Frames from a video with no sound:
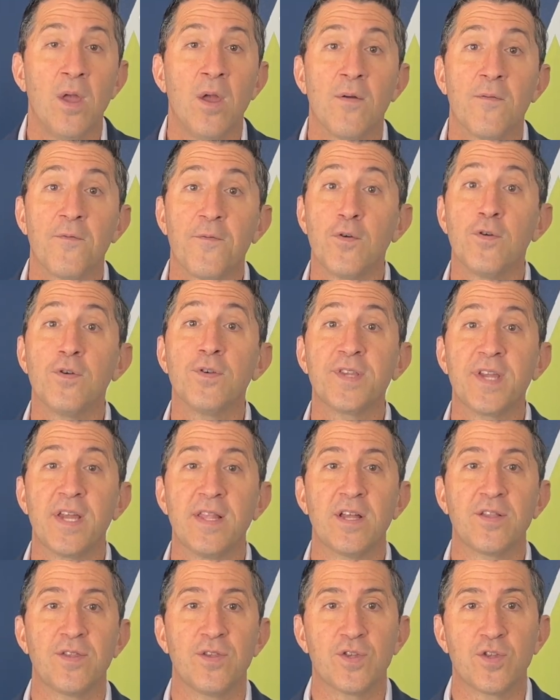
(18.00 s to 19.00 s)
First, I'd
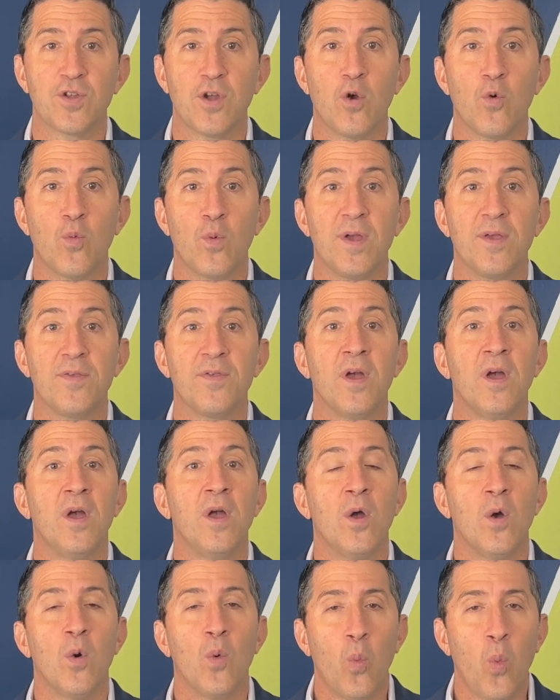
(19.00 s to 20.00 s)
like to start with
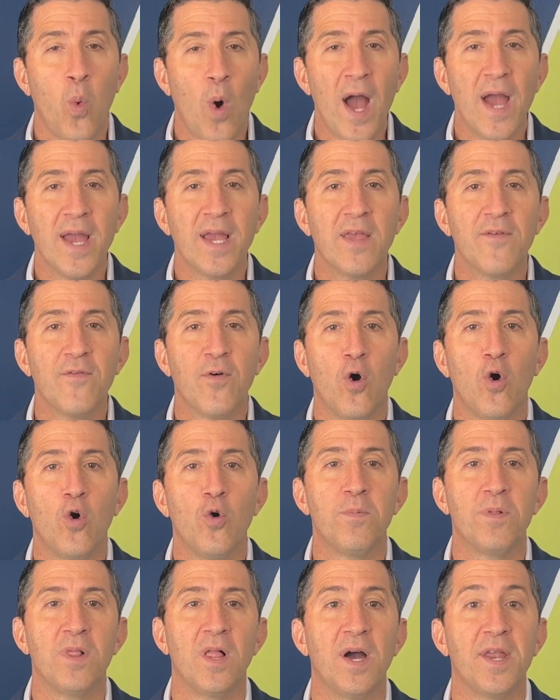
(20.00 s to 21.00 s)
why give whole
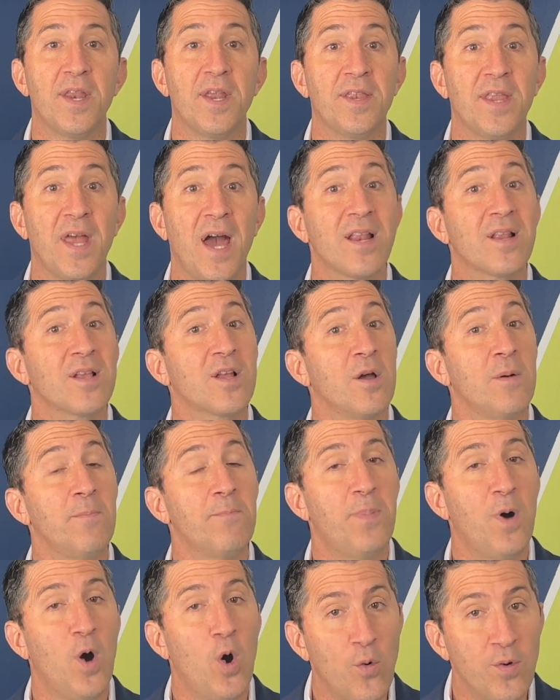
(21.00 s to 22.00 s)
blood and not
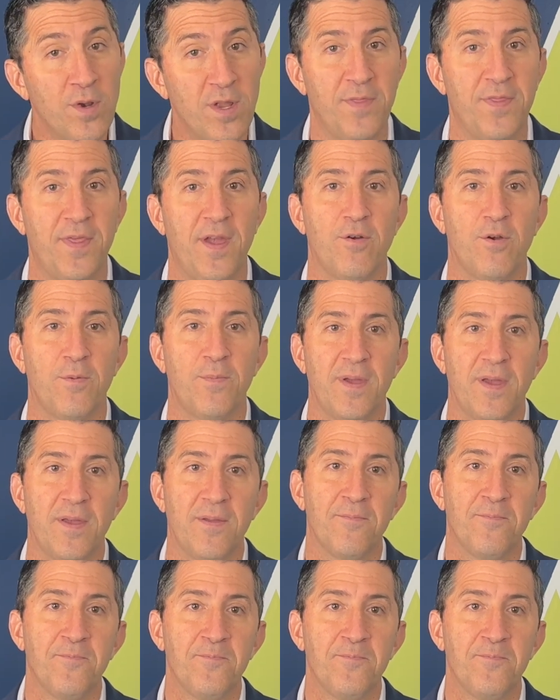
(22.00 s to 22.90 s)
component therapy?